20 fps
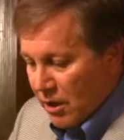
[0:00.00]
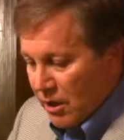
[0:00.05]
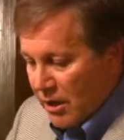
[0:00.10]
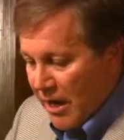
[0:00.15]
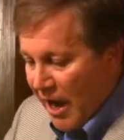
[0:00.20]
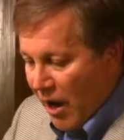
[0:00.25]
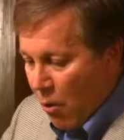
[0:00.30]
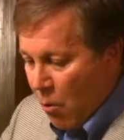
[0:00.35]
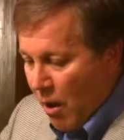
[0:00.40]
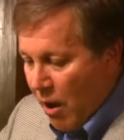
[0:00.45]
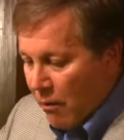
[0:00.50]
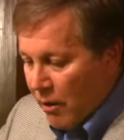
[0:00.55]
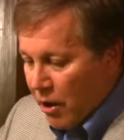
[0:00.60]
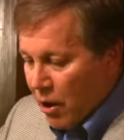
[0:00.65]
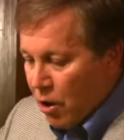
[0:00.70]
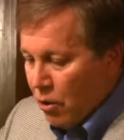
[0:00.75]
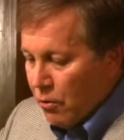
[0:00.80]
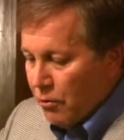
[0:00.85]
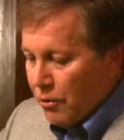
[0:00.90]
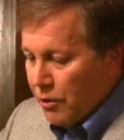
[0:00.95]
Now wearing
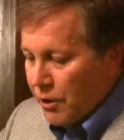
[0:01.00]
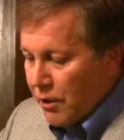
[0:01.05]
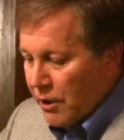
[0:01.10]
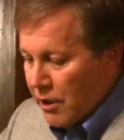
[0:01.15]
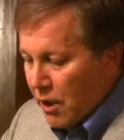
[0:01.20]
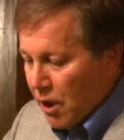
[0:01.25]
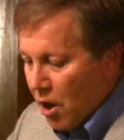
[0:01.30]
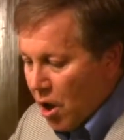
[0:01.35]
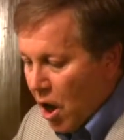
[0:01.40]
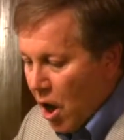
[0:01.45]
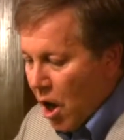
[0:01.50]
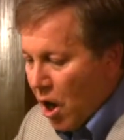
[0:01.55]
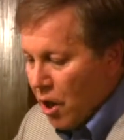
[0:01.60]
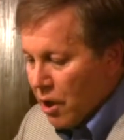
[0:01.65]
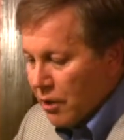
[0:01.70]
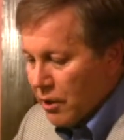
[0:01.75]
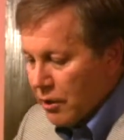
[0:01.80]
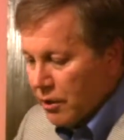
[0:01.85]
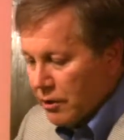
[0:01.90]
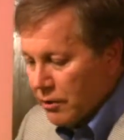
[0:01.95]
only a
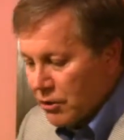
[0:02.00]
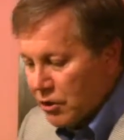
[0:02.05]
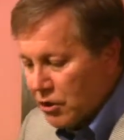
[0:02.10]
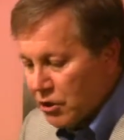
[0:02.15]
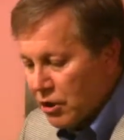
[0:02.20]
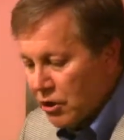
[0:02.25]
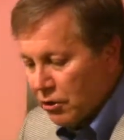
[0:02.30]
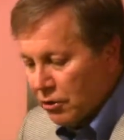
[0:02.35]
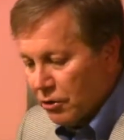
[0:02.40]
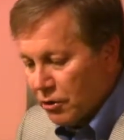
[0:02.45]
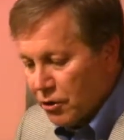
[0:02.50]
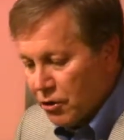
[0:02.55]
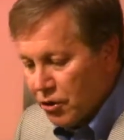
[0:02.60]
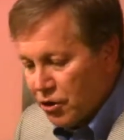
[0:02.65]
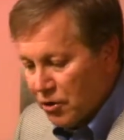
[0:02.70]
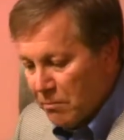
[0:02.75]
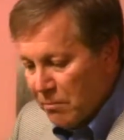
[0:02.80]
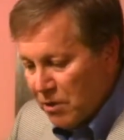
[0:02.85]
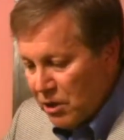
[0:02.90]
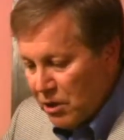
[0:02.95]
long silk
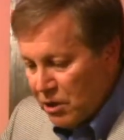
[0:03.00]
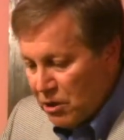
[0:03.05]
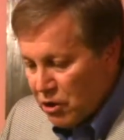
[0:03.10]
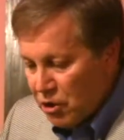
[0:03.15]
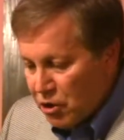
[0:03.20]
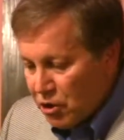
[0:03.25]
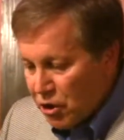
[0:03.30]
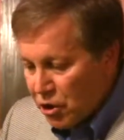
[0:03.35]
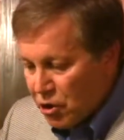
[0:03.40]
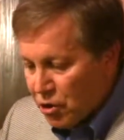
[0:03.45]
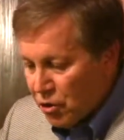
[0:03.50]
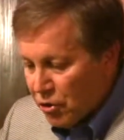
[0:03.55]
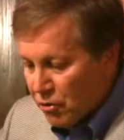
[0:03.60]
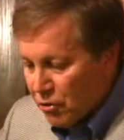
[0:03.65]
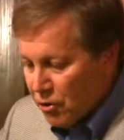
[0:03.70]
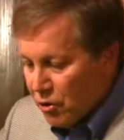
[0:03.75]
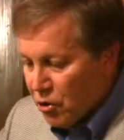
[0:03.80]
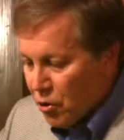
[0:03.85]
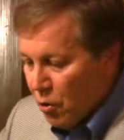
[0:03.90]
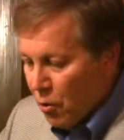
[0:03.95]
chemise, she
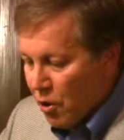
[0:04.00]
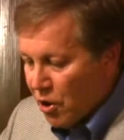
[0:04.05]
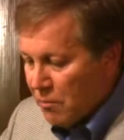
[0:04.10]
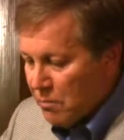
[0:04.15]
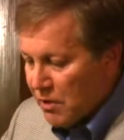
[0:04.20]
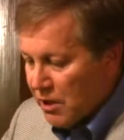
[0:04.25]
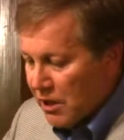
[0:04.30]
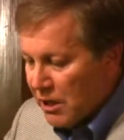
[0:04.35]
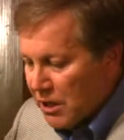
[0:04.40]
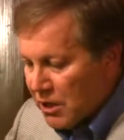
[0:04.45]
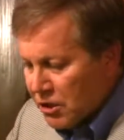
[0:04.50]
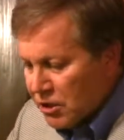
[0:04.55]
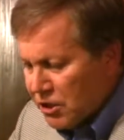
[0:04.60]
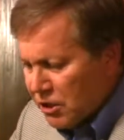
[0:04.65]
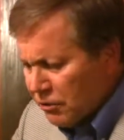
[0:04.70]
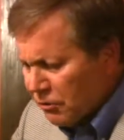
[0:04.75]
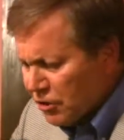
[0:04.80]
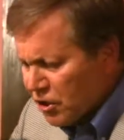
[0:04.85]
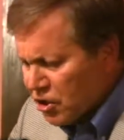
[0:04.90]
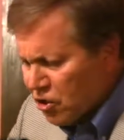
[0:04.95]
turned toward me,
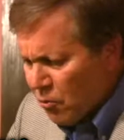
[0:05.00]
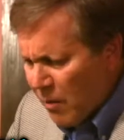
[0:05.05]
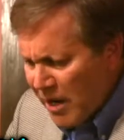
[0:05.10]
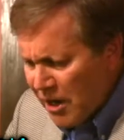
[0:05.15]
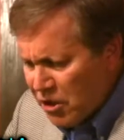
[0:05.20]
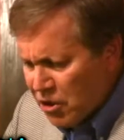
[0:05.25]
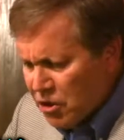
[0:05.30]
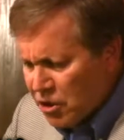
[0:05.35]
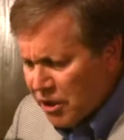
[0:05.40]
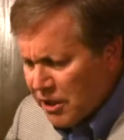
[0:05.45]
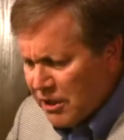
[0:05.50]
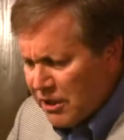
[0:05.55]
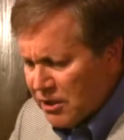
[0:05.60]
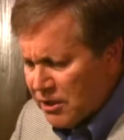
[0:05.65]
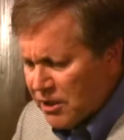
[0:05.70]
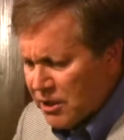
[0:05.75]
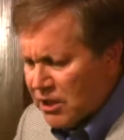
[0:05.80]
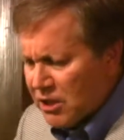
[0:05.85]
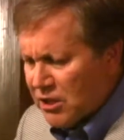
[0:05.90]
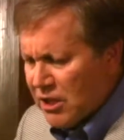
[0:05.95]
still strangely
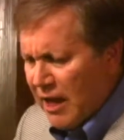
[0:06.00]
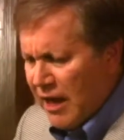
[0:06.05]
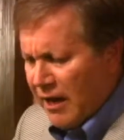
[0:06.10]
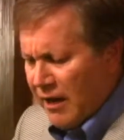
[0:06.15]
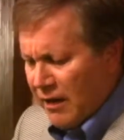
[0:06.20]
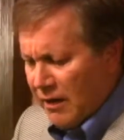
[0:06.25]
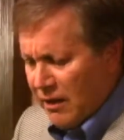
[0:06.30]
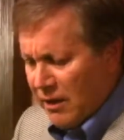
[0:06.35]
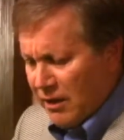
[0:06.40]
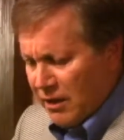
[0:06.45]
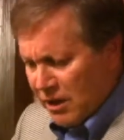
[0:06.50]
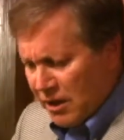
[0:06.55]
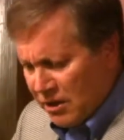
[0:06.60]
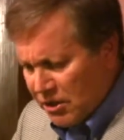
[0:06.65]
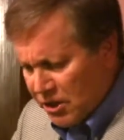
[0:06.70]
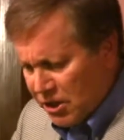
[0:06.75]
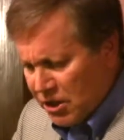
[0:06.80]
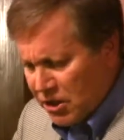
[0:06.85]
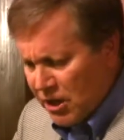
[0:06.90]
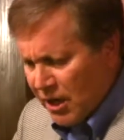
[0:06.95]

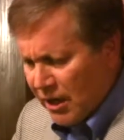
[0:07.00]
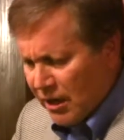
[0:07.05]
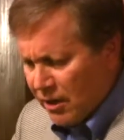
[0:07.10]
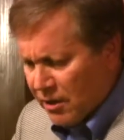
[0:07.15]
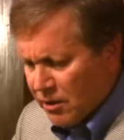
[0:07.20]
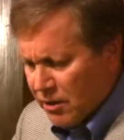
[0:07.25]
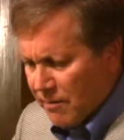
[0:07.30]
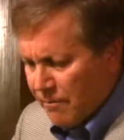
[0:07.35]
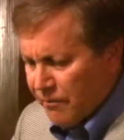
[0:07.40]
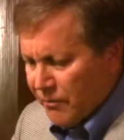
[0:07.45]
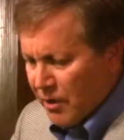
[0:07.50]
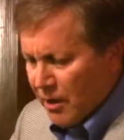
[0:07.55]
indistinct,